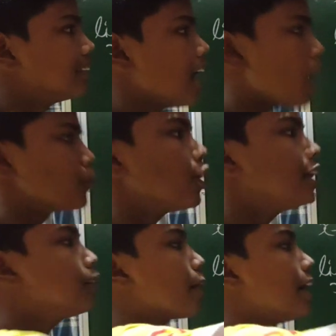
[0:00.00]
I am going
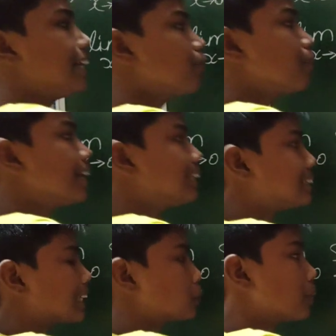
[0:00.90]
to multiply this
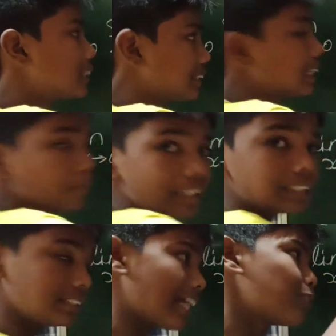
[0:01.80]
expression, that means
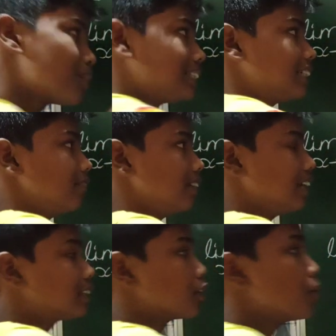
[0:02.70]
this expression with